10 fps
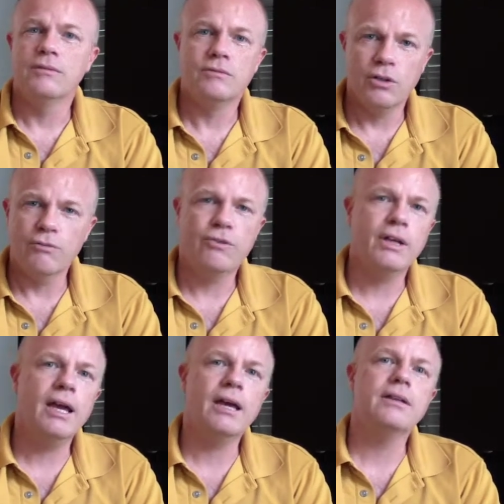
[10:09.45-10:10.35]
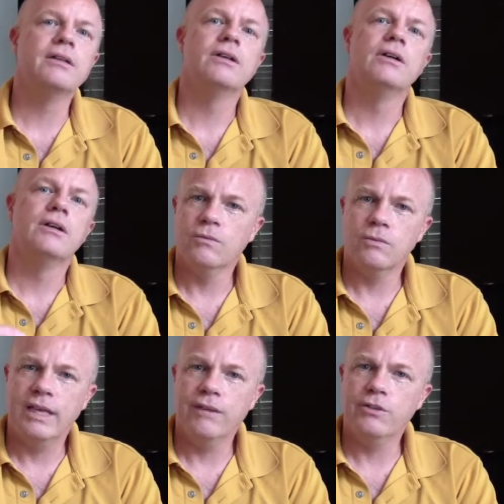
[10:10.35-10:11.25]
Don't forget,
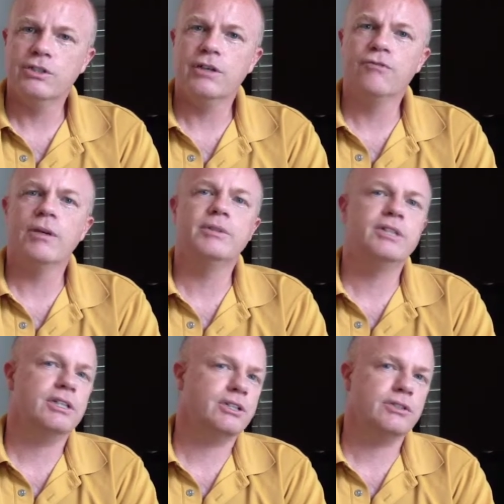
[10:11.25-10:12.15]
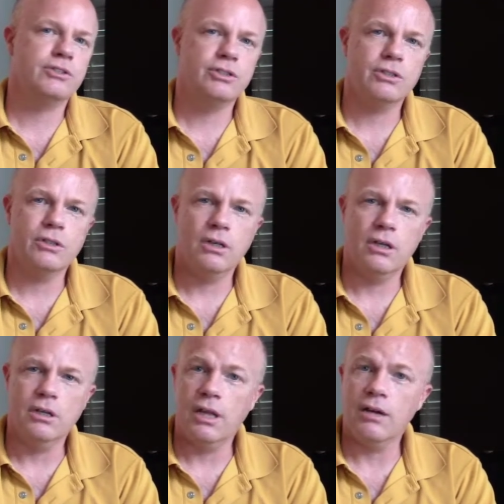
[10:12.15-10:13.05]
give yourself repetitions,
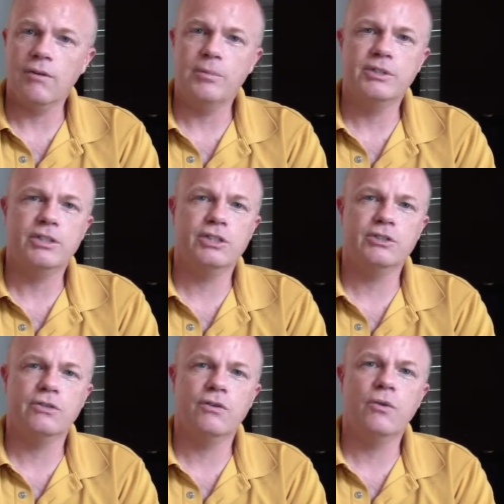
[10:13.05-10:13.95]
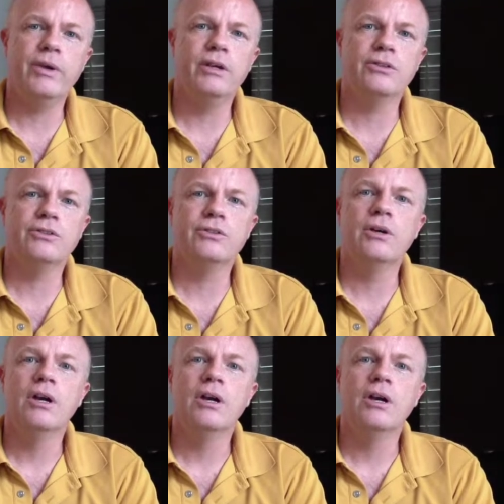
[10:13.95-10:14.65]
a lot of repetitions over a week or two,